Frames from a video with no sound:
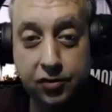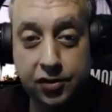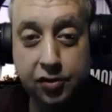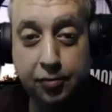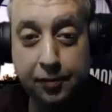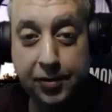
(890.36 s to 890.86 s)

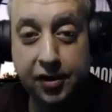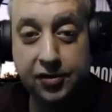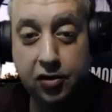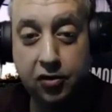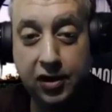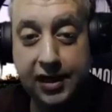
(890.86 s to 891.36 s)
you're prepared to
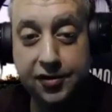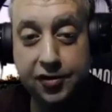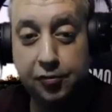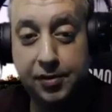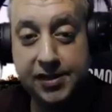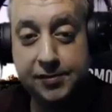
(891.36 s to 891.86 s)
go ahead and
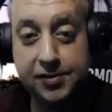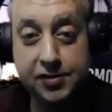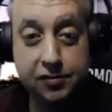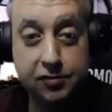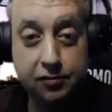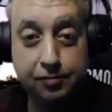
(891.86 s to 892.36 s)
do
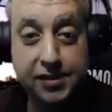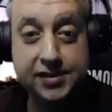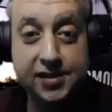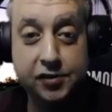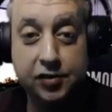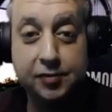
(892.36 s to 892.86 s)
business
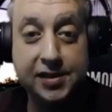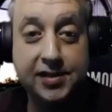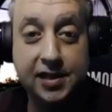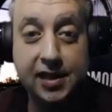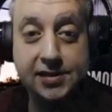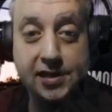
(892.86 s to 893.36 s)
with me
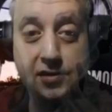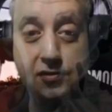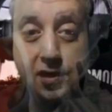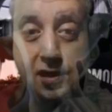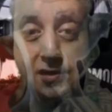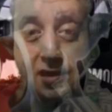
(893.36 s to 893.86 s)
today. Is that
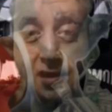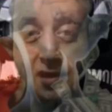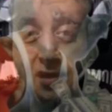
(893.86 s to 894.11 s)
correct?